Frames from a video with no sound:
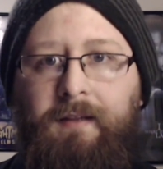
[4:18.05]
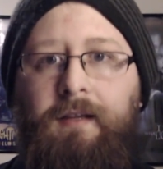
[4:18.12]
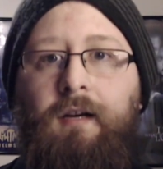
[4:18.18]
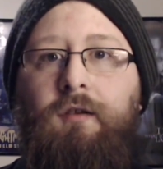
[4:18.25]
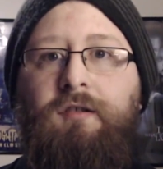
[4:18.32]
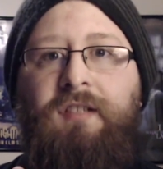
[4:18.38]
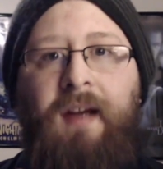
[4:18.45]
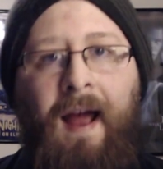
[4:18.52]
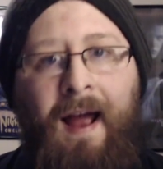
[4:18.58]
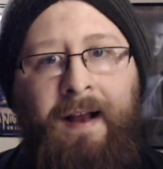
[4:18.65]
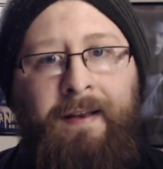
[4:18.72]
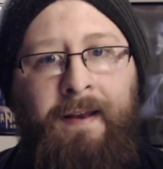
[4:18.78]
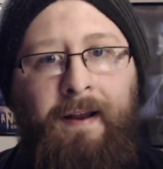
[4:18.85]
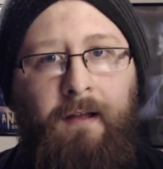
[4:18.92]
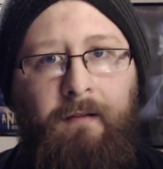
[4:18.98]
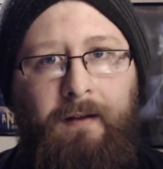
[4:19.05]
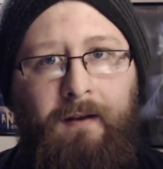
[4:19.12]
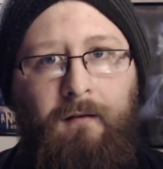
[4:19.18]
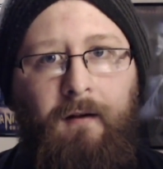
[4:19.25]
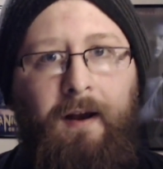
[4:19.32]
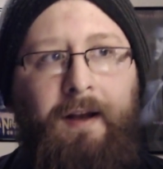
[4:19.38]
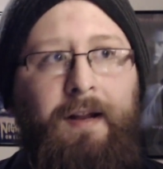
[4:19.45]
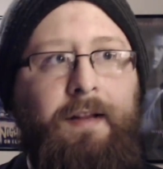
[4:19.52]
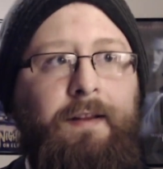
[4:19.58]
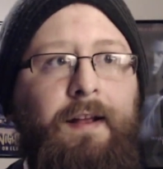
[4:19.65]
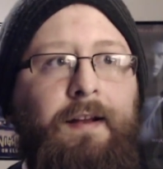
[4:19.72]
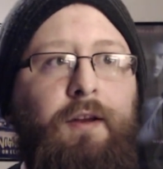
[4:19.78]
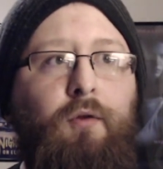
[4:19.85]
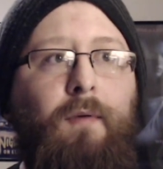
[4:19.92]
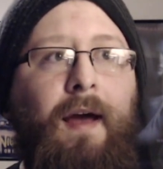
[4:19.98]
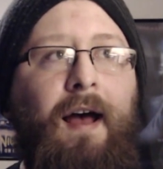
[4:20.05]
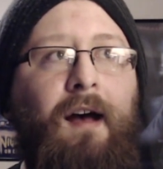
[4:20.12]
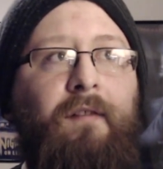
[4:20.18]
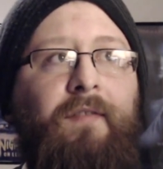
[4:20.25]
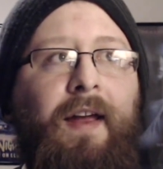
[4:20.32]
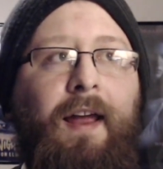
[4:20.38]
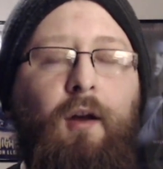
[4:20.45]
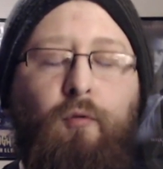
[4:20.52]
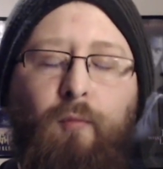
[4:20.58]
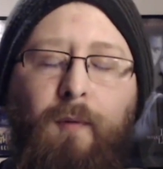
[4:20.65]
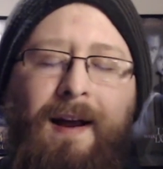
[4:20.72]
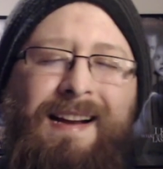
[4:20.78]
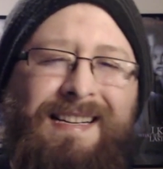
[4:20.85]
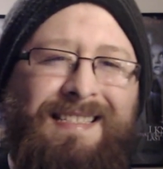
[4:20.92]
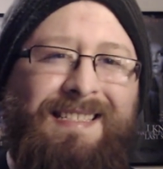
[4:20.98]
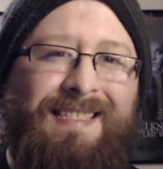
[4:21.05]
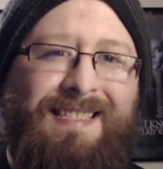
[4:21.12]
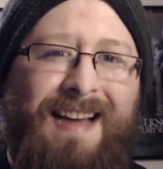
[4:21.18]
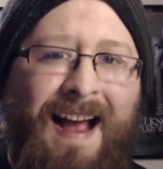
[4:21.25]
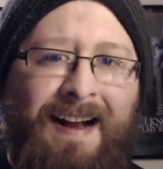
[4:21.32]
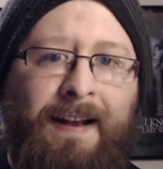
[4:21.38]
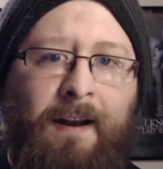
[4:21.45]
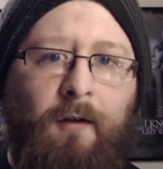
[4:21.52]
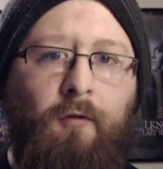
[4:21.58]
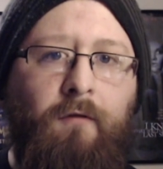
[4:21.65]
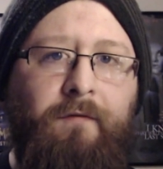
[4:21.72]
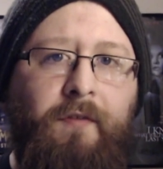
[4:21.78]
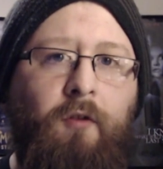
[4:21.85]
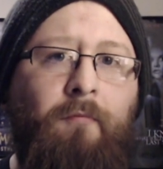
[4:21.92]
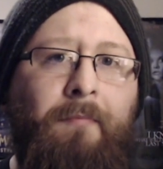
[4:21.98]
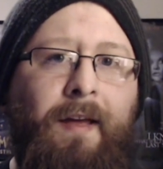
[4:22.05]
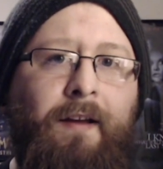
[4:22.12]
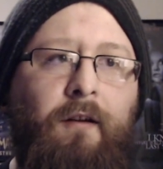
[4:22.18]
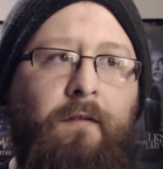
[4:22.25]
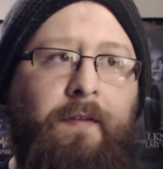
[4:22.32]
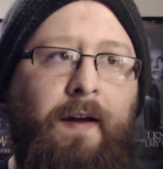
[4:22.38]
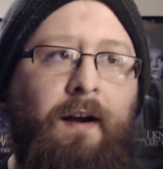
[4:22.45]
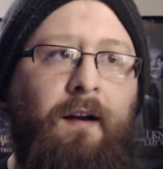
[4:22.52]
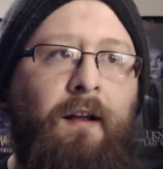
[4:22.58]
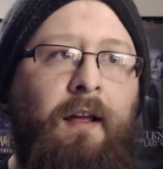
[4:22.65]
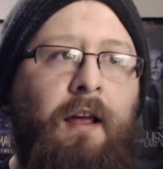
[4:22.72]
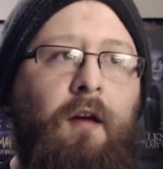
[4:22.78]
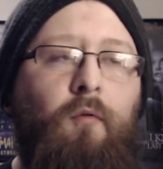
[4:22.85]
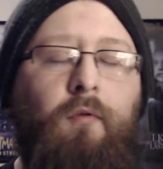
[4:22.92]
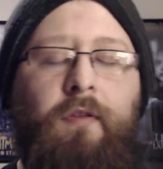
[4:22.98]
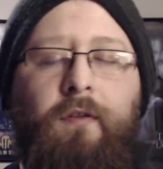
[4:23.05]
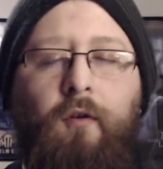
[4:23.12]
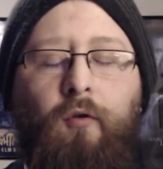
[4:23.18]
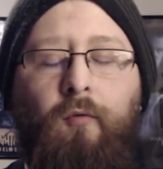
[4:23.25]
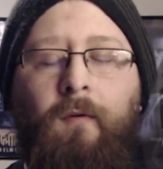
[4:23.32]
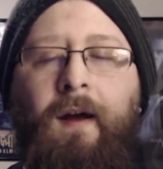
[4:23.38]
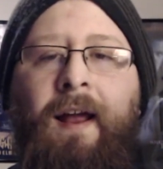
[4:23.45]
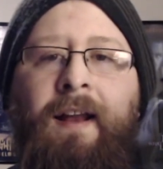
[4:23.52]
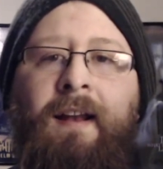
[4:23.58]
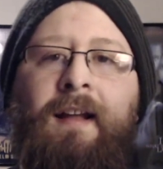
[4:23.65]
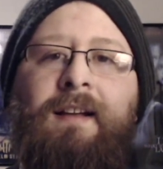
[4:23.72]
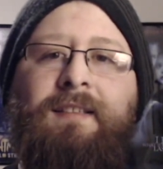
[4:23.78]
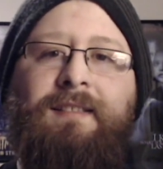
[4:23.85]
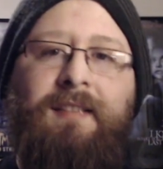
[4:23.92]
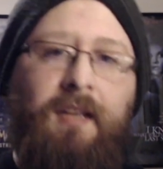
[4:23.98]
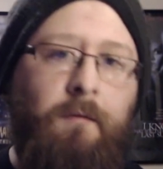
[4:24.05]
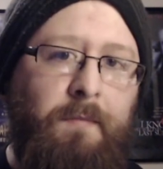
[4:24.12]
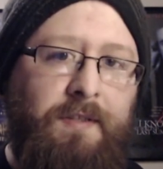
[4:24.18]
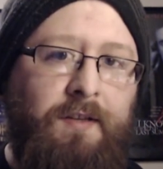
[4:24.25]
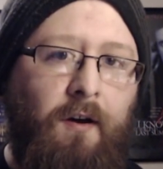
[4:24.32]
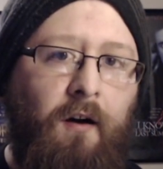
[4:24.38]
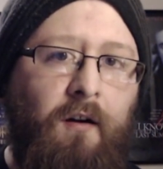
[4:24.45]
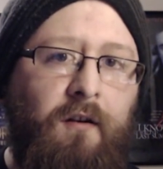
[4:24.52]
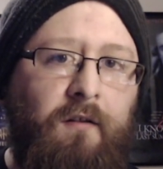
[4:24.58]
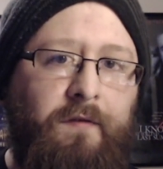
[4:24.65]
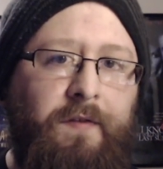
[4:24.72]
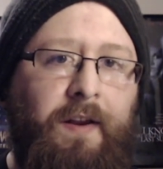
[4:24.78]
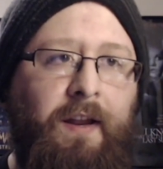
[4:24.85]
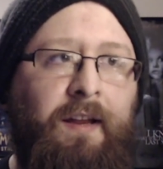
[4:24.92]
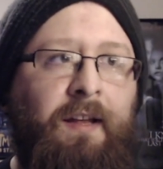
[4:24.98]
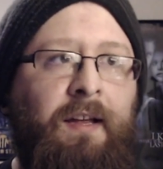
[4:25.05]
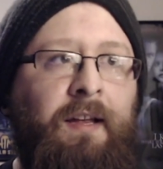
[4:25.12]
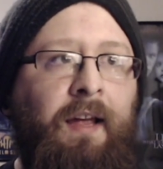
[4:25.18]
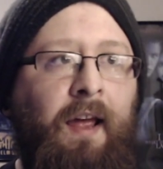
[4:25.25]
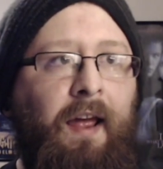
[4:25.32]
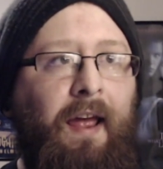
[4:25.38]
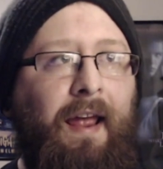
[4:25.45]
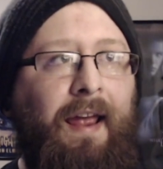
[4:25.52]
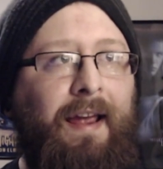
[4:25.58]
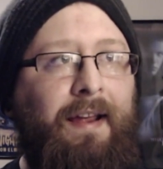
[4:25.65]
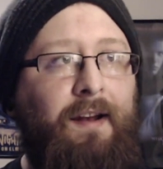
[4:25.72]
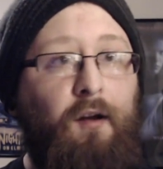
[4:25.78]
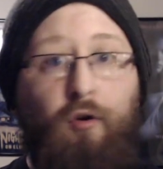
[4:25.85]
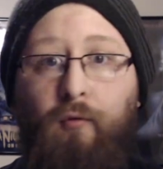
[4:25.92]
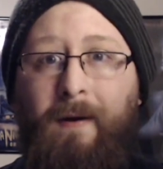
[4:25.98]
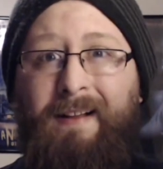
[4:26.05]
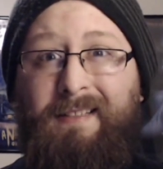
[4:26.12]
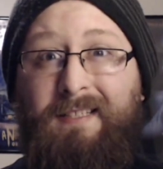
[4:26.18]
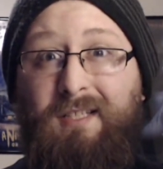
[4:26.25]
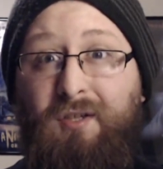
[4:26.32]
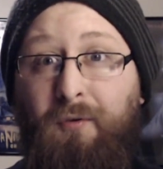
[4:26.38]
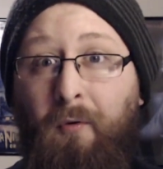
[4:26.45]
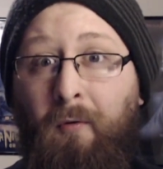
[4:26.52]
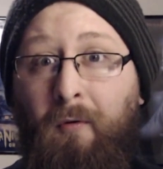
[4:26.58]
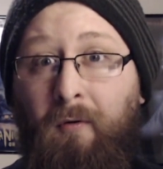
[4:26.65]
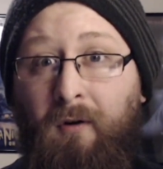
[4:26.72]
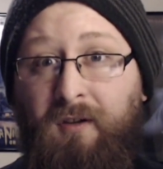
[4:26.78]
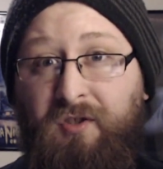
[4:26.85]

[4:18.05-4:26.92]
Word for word: They're technically great. And then you have a great technical filmmaker there with great cinematography and a great score.